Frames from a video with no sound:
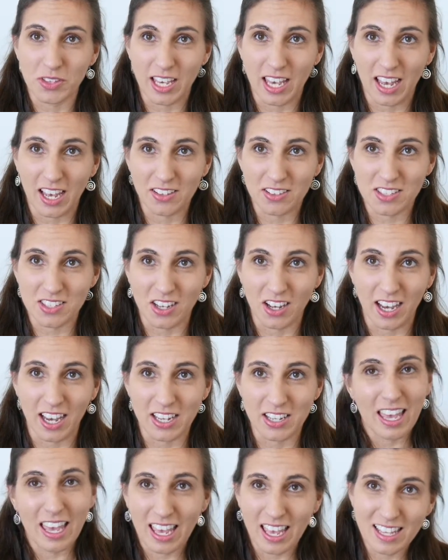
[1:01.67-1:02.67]
the
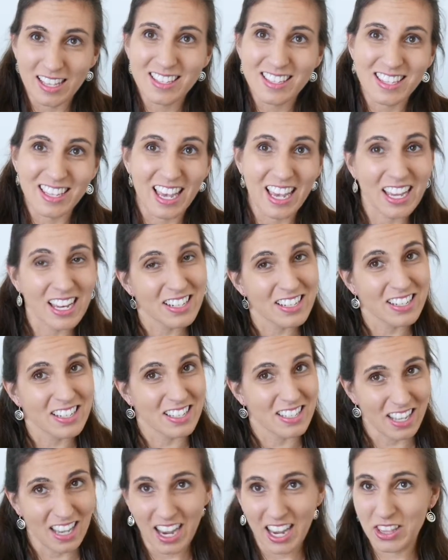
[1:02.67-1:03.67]
outside. Hence, they
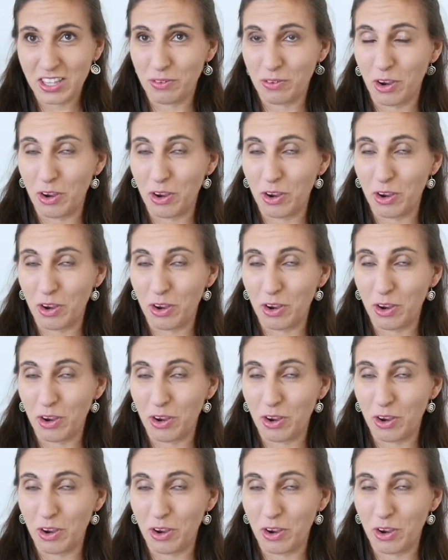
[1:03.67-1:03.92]
designed their